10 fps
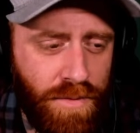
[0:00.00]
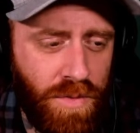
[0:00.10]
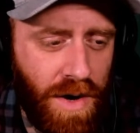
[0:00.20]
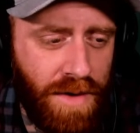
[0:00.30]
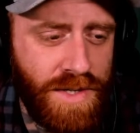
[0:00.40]

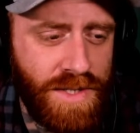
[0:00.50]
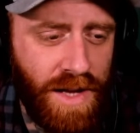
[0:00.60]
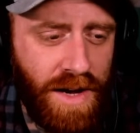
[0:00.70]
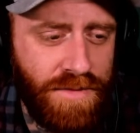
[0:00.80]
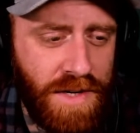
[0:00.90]
of this
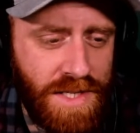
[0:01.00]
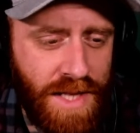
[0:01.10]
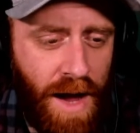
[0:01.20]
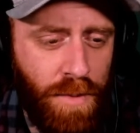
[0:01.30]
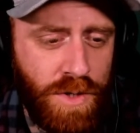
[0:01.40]
life is
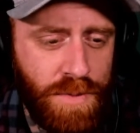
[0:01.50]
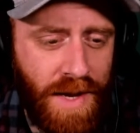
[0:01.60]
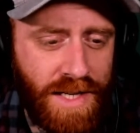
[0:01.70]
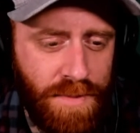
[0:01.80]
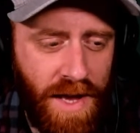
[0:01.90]
that which
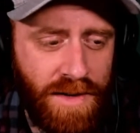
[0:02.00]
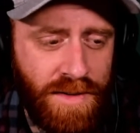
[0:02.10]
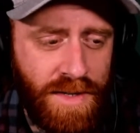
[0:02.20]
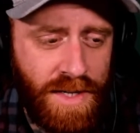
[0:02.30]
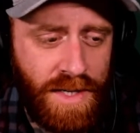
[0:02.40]
makes man
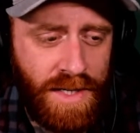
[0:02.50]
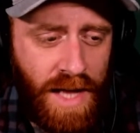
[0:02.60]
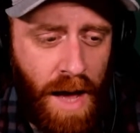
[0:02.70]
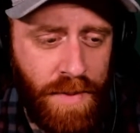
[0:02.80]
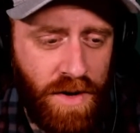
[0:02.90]

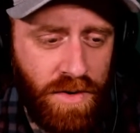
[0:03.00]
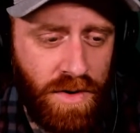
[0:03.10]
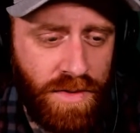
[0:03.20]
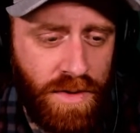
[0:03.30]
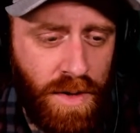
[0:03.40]
happy on
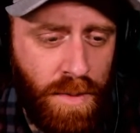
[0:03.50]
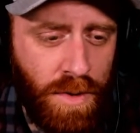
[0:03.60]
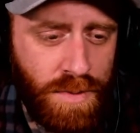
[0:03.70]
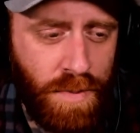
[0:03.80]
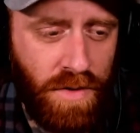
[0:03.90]
earth,
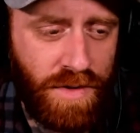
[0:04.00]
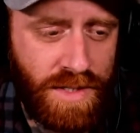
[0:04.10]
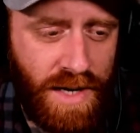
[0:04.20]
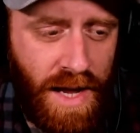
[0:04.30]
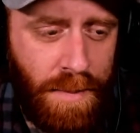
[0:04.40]
most perfect
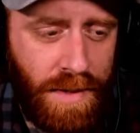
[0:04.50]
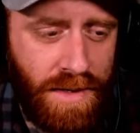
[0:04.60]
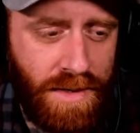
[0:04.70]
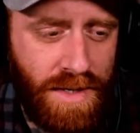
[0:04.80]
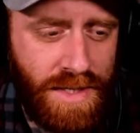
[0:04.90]
and happy.
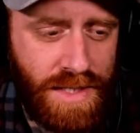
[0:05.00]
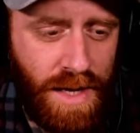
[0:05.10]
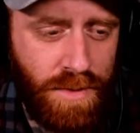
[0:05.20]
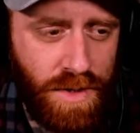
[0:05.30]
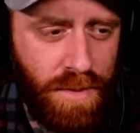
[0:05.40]
Is
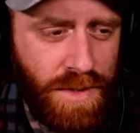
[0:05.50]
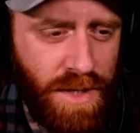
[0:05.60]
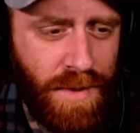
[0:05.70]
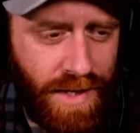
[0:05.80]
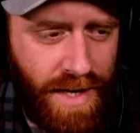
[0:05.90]
that what? Are we
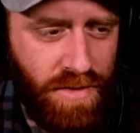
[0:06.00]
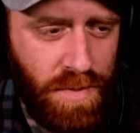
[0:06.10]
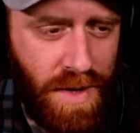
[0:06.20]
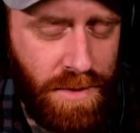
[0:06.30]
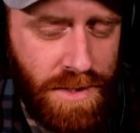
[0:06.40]
talking about like having
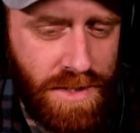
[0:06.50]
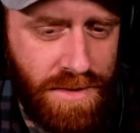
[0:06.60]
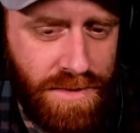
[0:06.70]
babies?